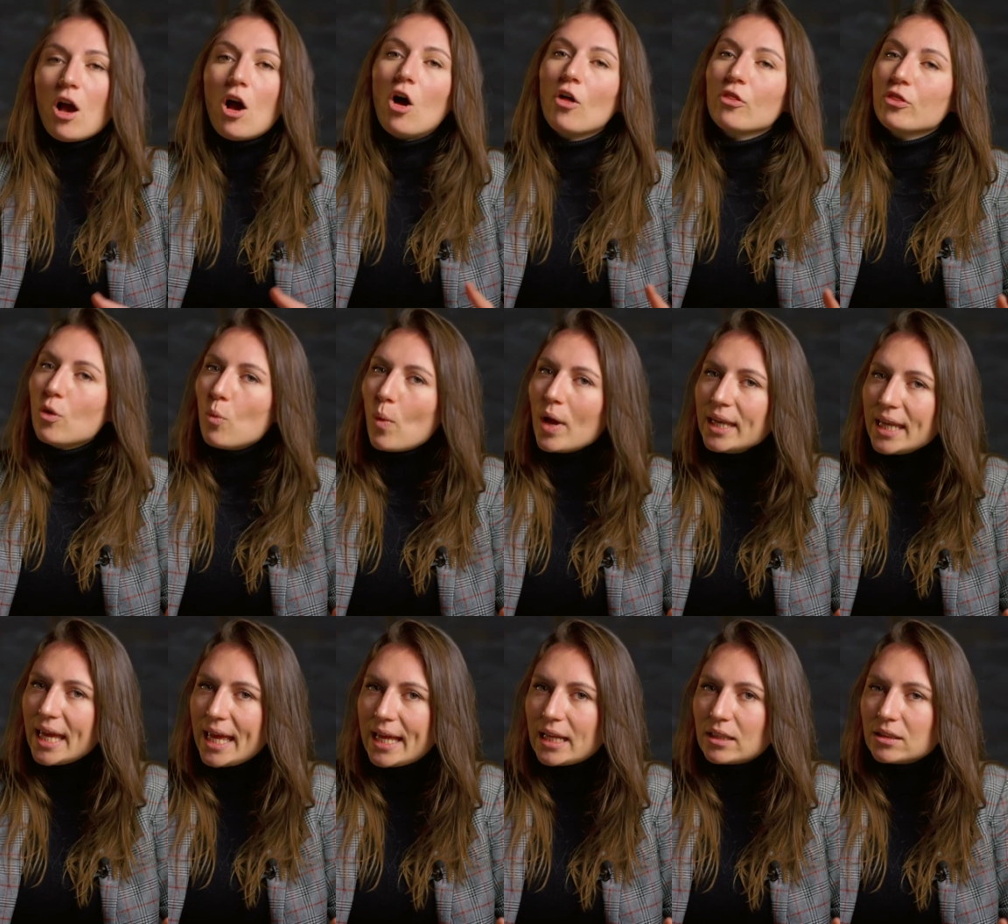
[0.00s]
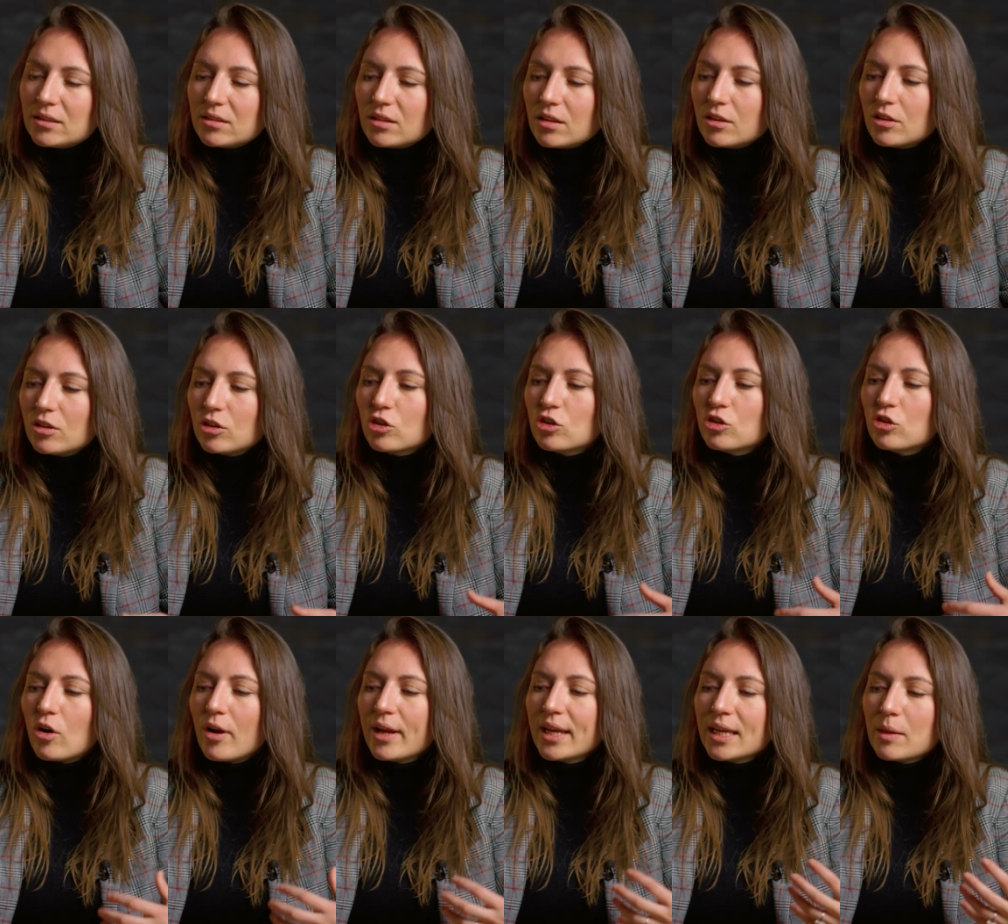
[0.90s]
On the one hand, the
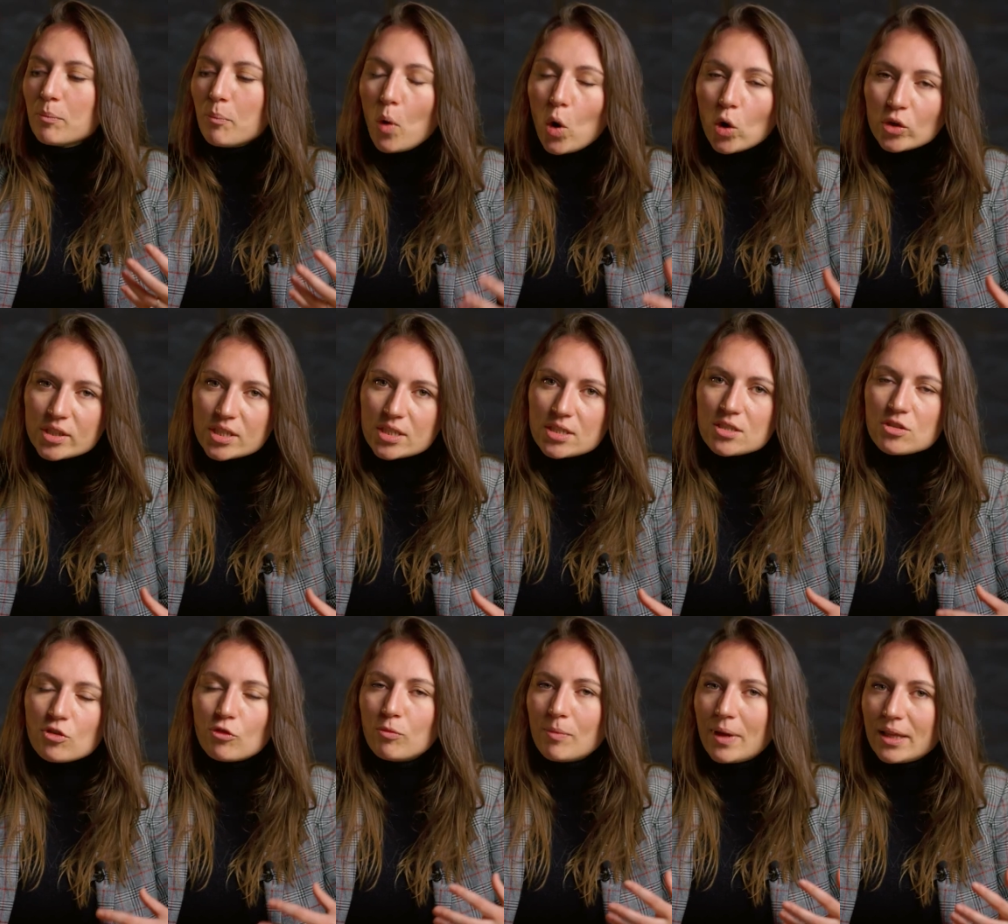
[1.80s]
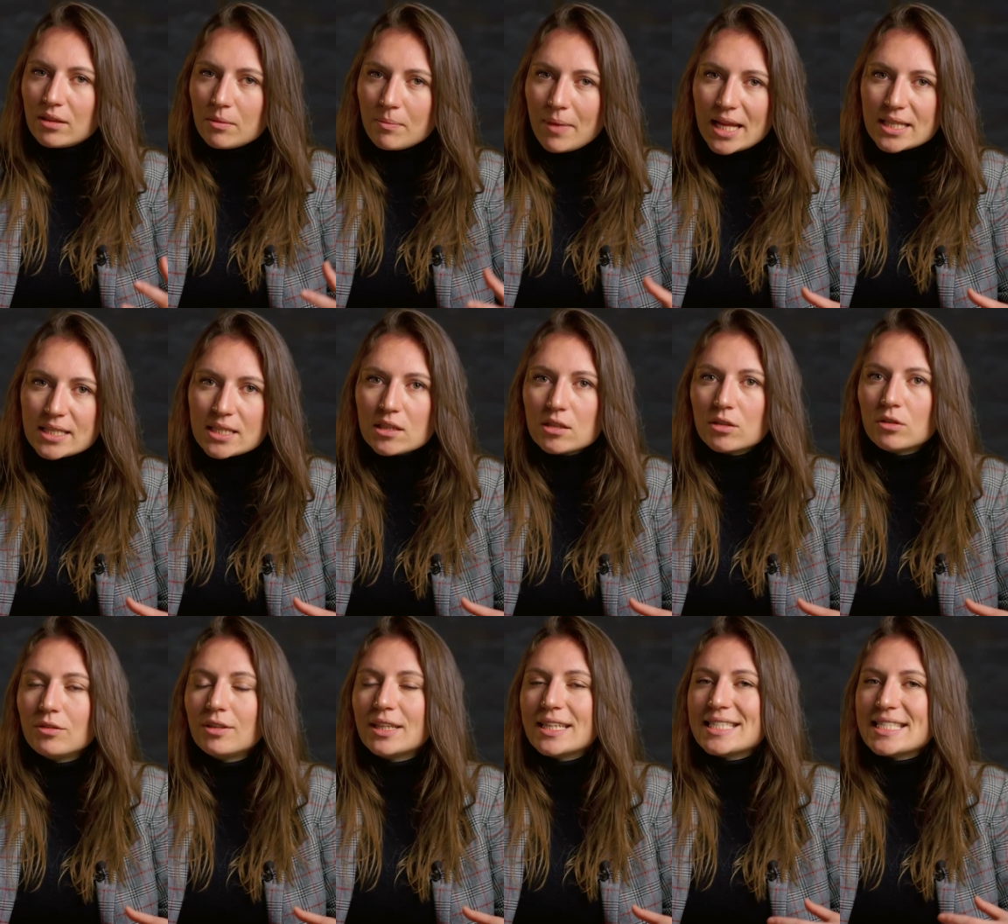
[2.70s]
growing importance of
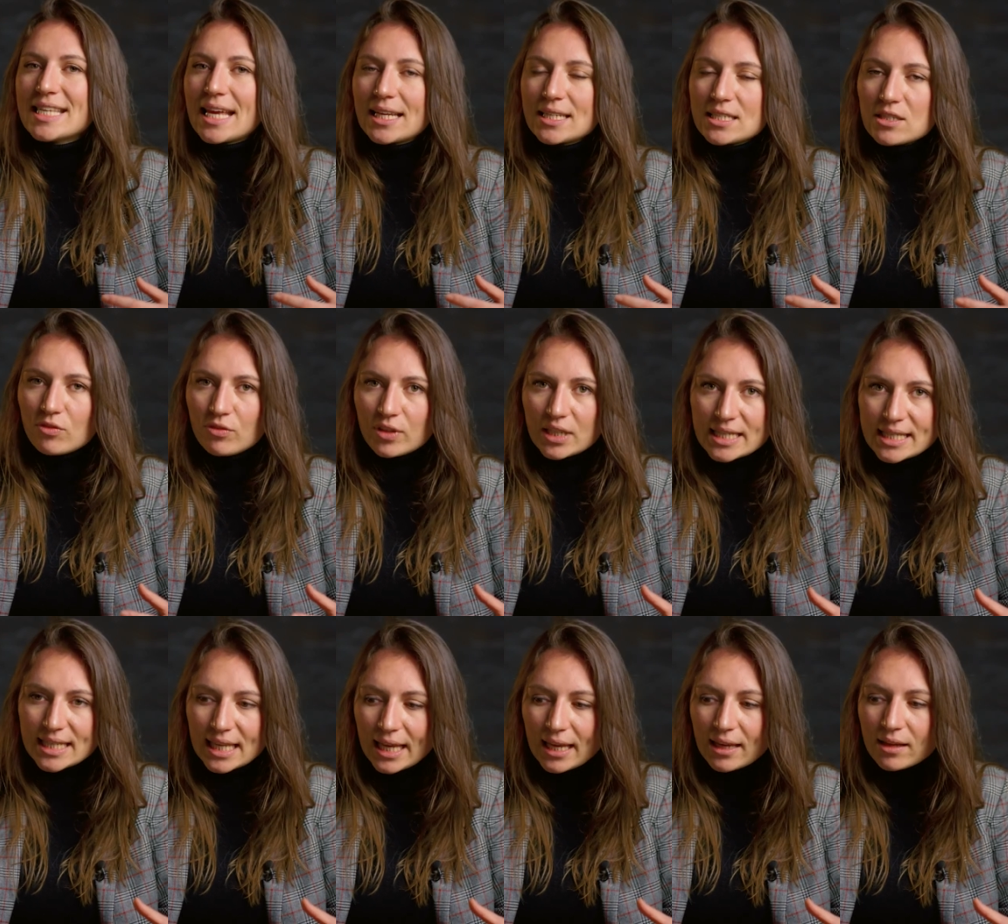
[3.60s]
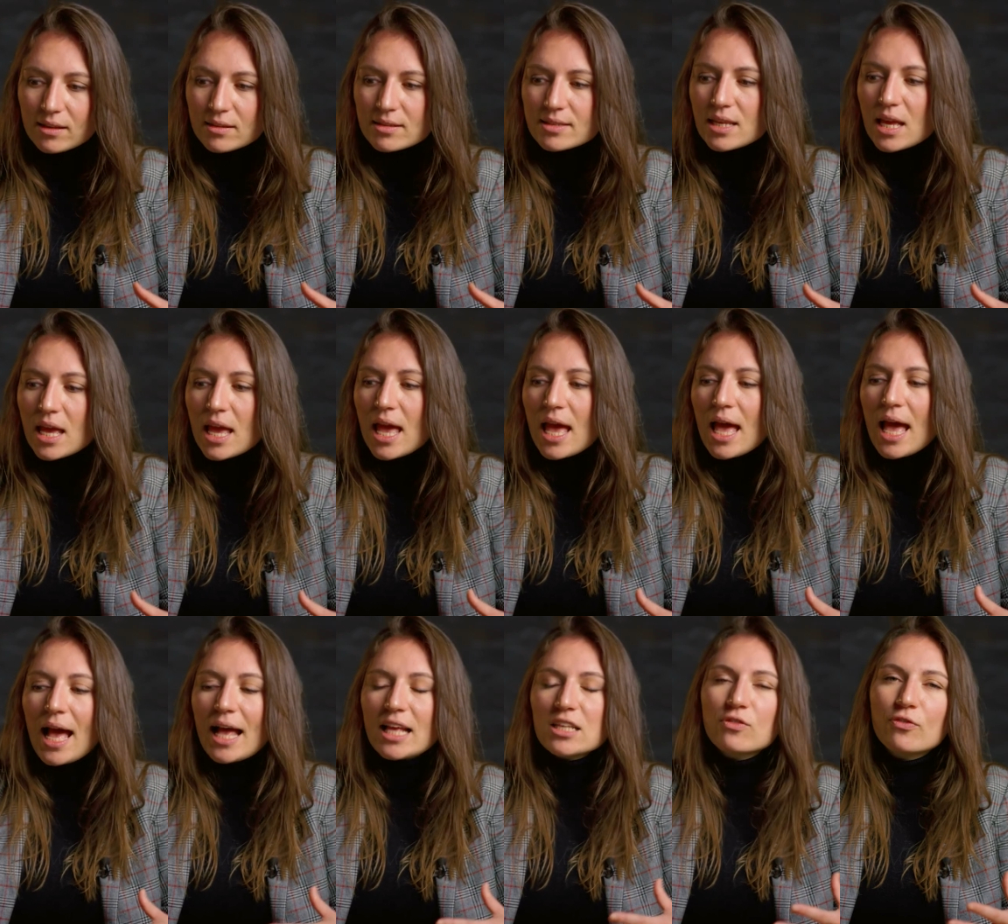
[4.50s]
mathematical and scientific skills
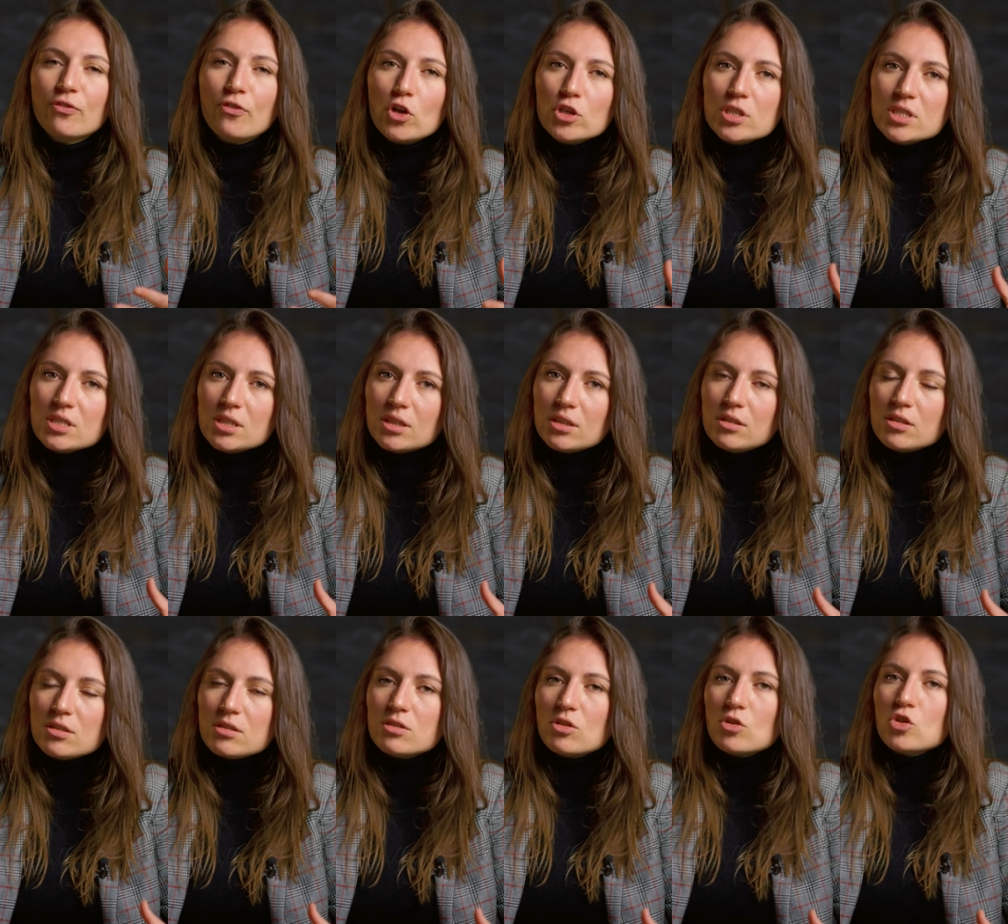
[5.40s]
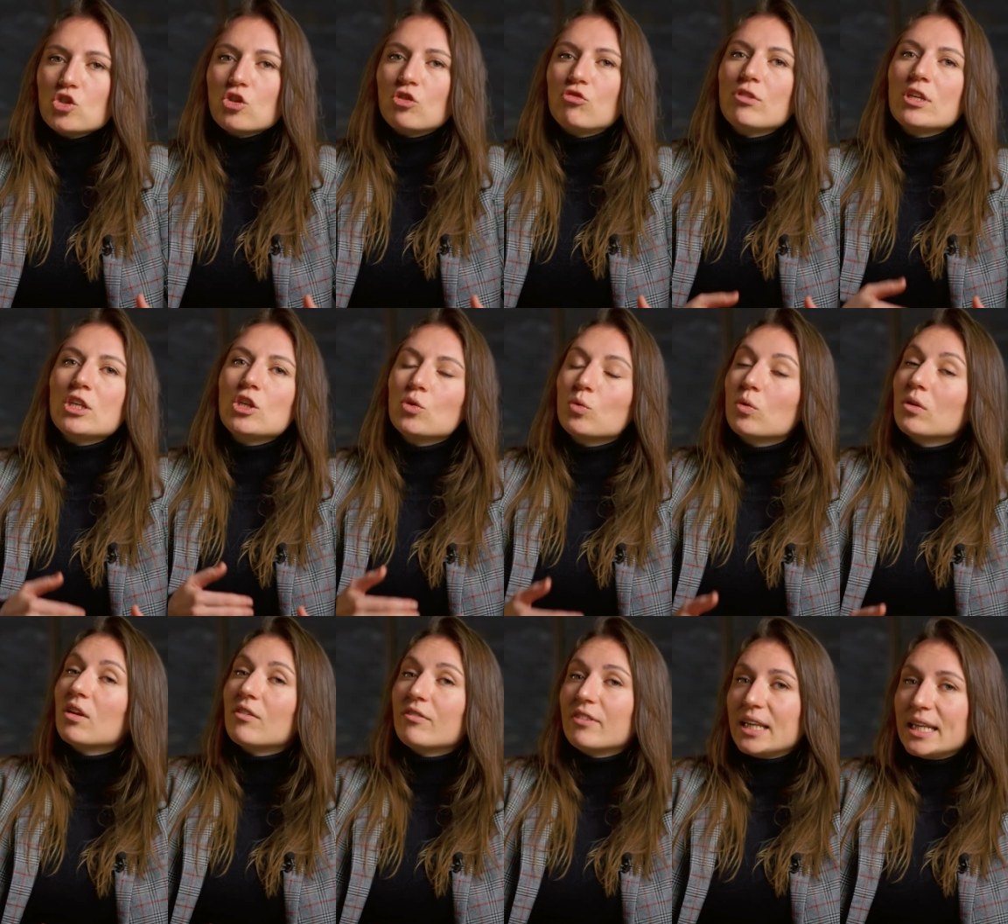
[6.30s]
has fostered the social
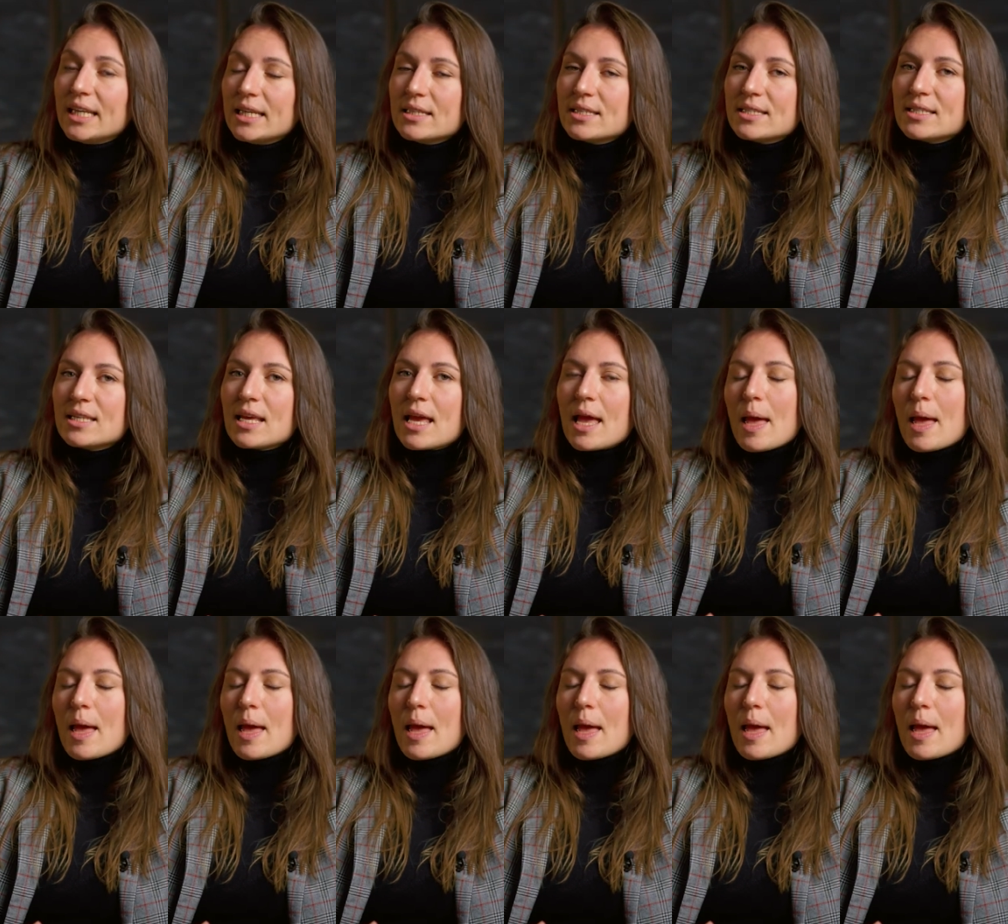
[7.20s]
renewal of elites